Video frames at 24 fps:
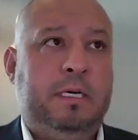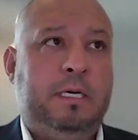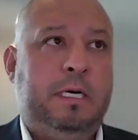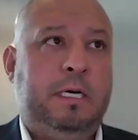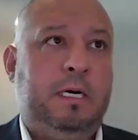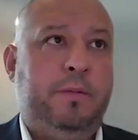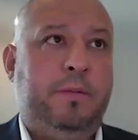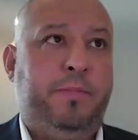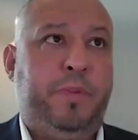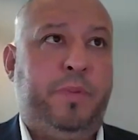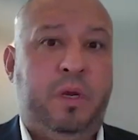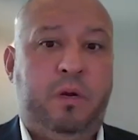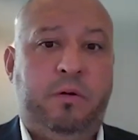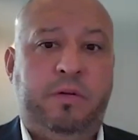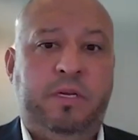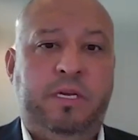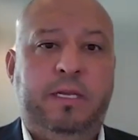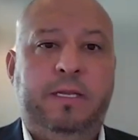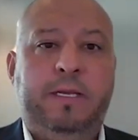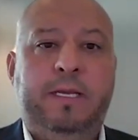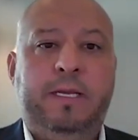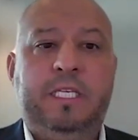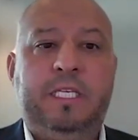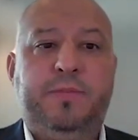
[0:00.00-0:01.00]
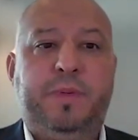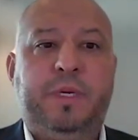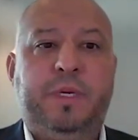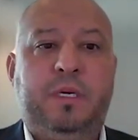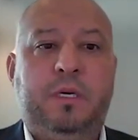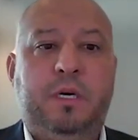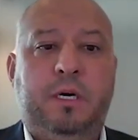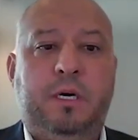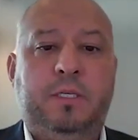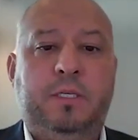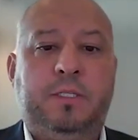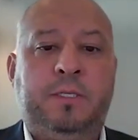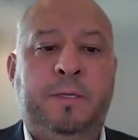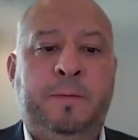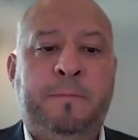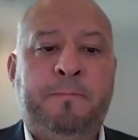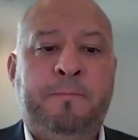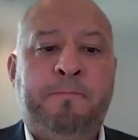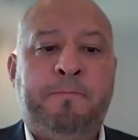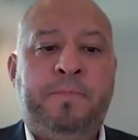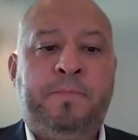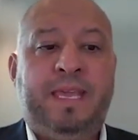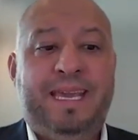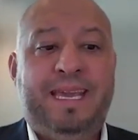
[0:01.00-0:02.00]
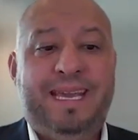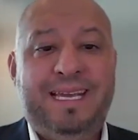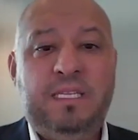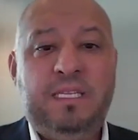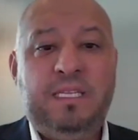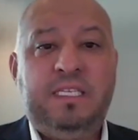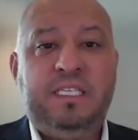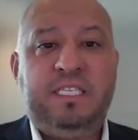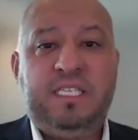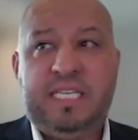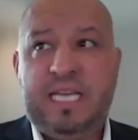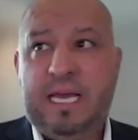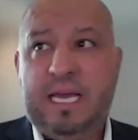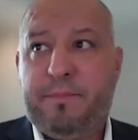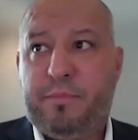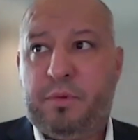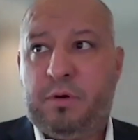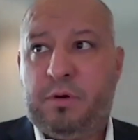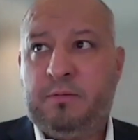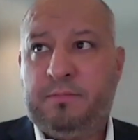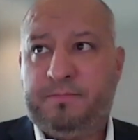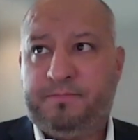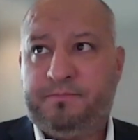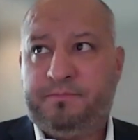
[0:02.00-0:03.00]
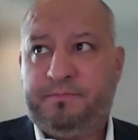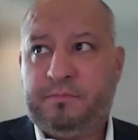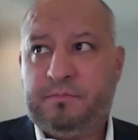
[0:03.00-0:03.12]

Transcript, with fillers: Uh, period is because in December,